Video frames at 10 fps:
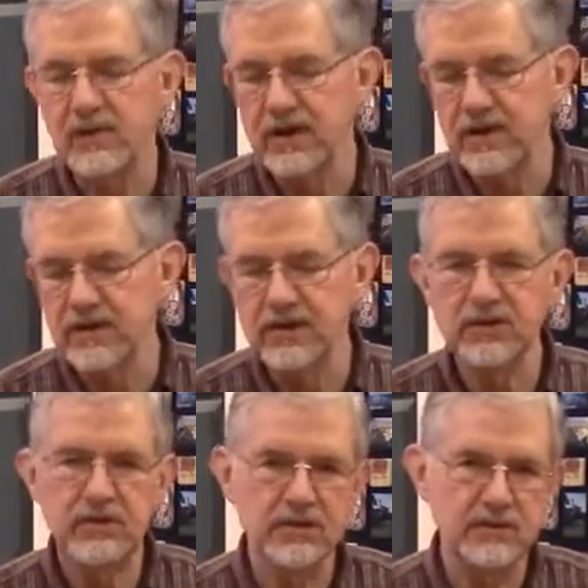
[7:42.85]
Now on
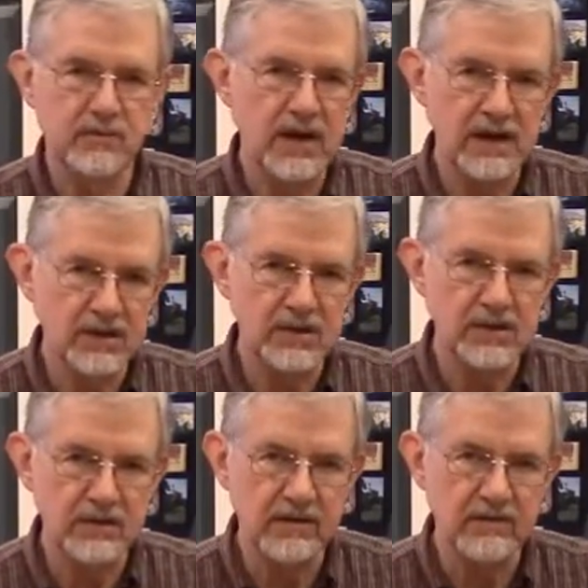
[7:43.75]
this box
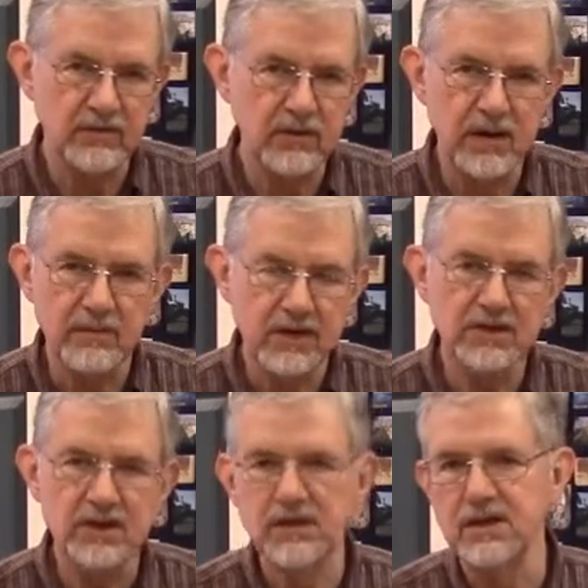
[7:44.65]
of cookie mix
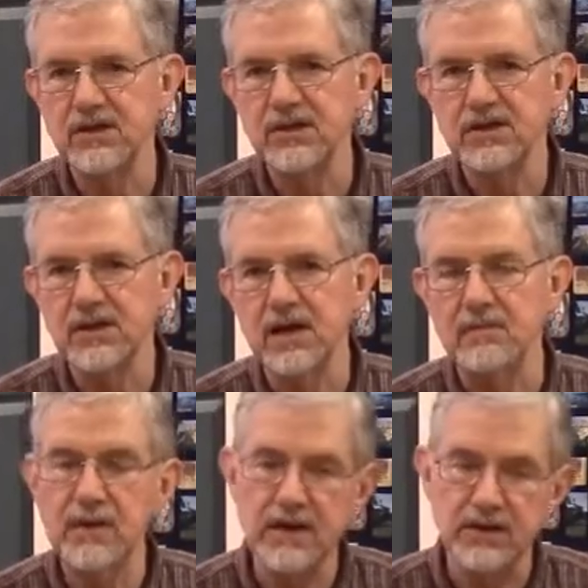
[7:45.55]
they say 6 to 8
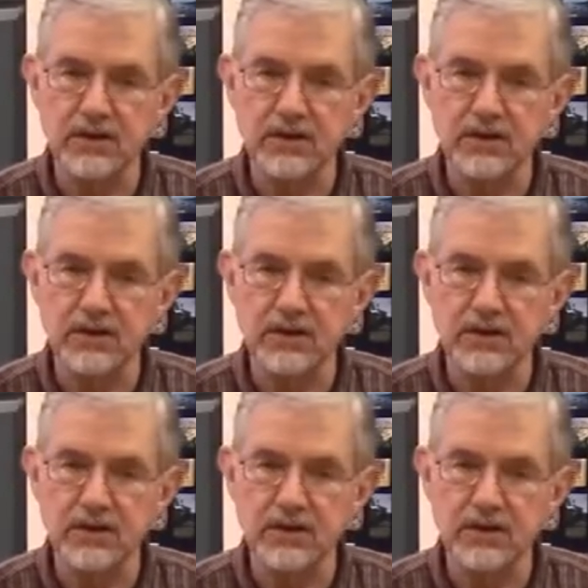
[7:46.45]
minutes,